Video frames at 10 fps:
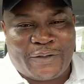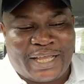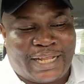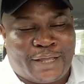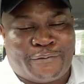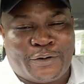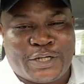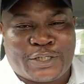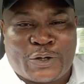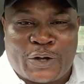either he follow
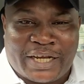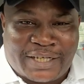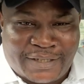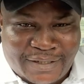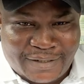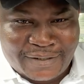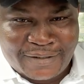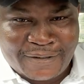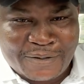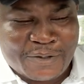his calling
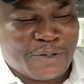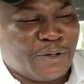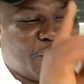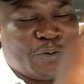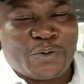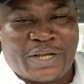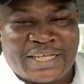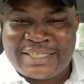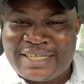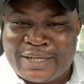or we go
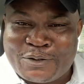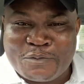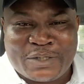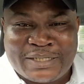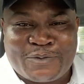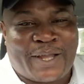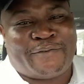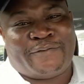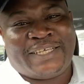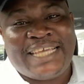sit at home with his
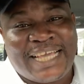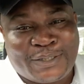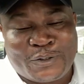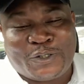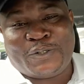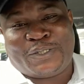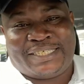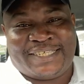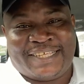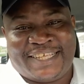wife. He has to choose.